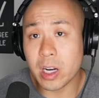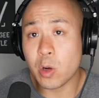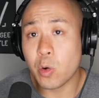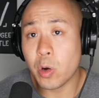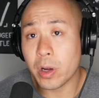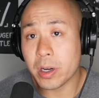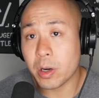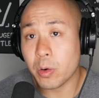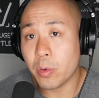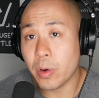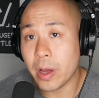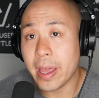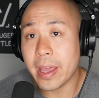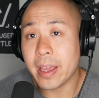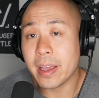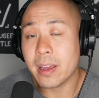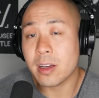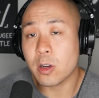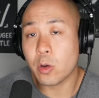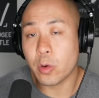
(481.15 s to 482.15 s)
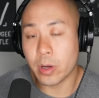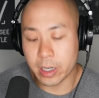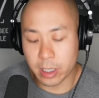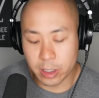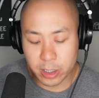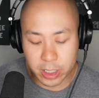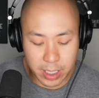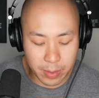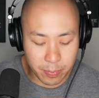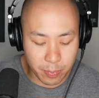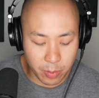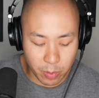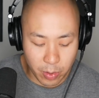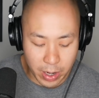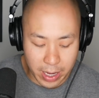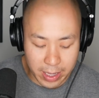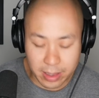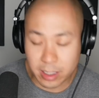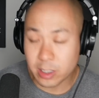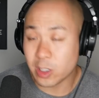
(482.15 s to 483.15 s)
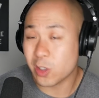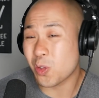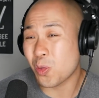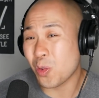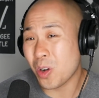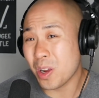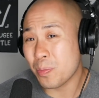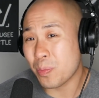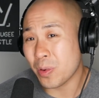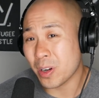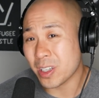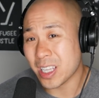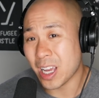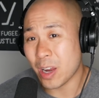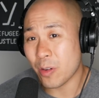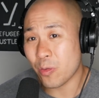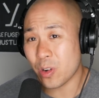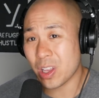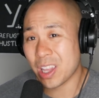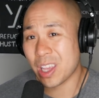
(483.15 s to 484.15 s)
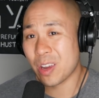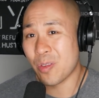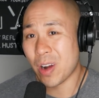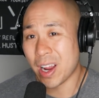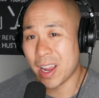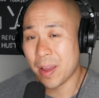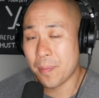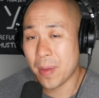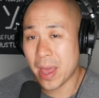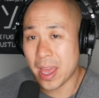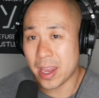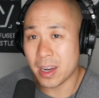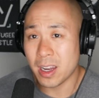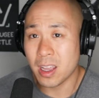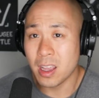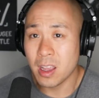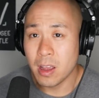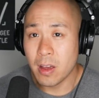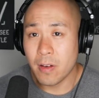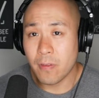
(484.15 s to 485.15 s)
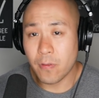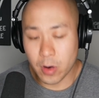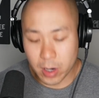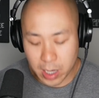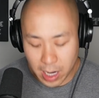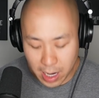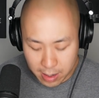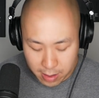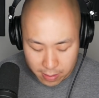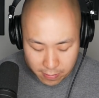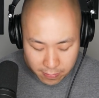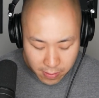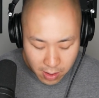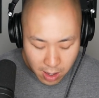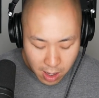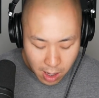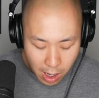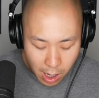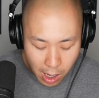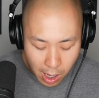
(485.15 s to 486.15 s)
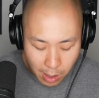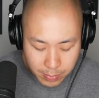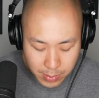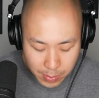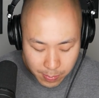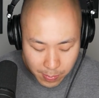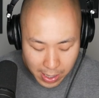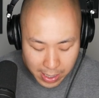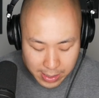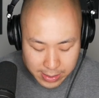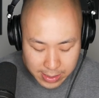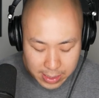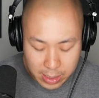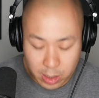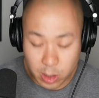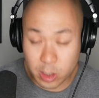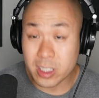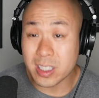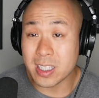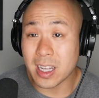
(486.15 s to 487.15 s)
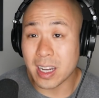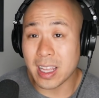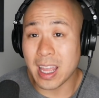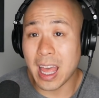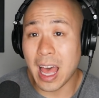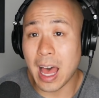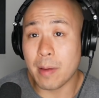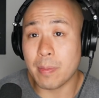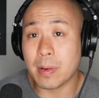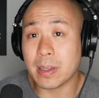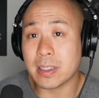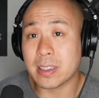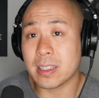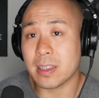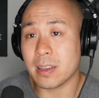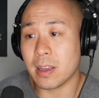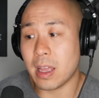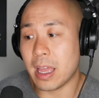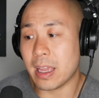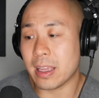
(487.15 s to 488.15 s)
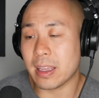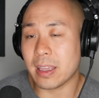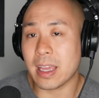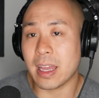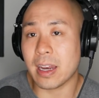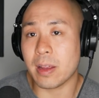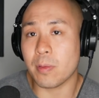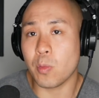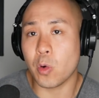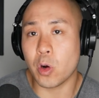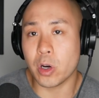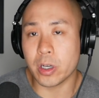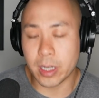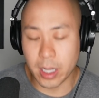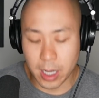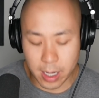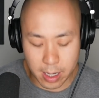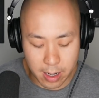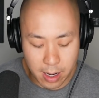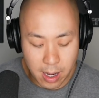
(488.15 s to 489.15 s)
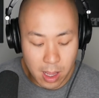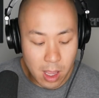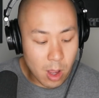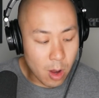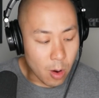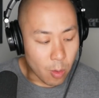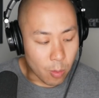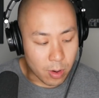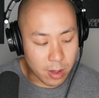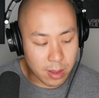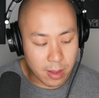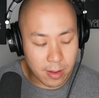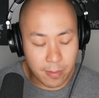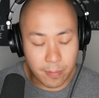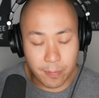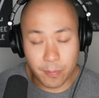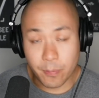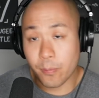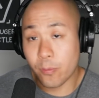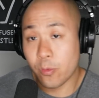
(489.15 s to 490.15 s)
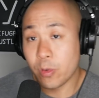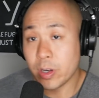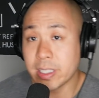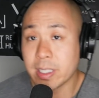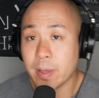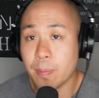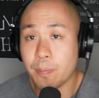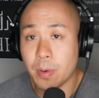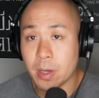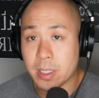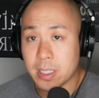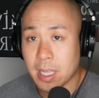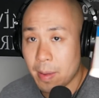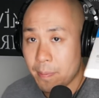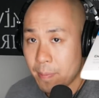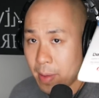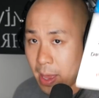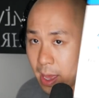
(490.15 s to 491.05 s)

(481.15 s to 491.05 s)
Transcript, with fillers: a quicker way, quicker, cheaper way, there's 3 books I really recommend for kind of optimizing your study habits and getting more done. One of the recent books I